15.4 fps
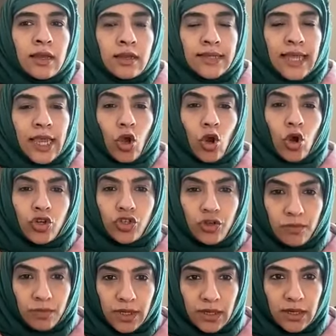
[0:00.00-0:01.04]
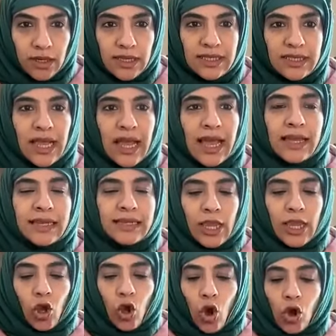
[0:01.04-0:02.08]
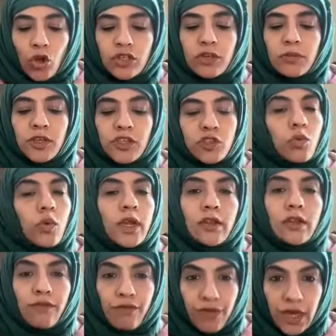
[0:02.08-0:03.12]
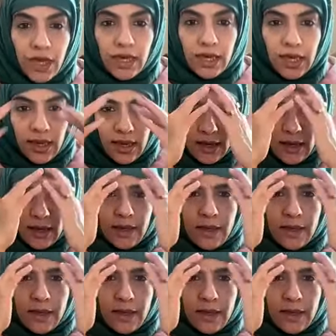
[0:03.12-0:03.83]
dichotomy. It's a dichotomous way of thinking,